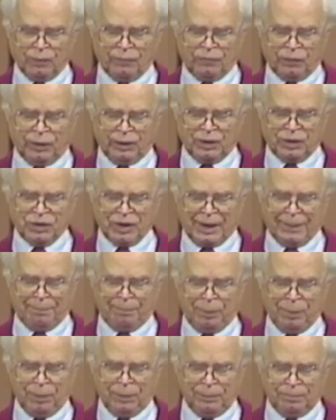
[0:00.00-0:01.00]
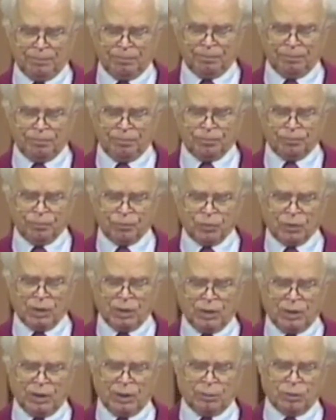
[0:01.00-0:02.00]
For example,
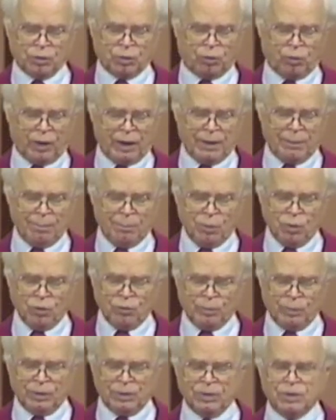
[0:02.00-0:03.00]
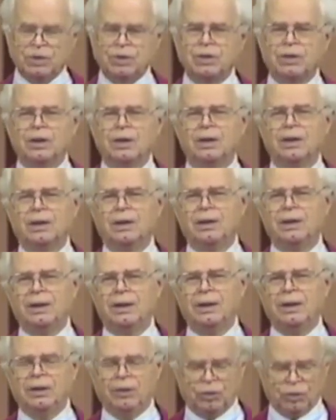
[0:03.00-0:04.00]
there was great movement
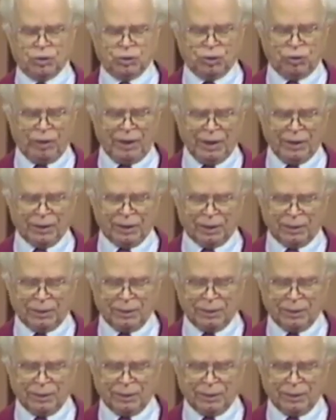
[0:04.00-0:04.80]
in Australia.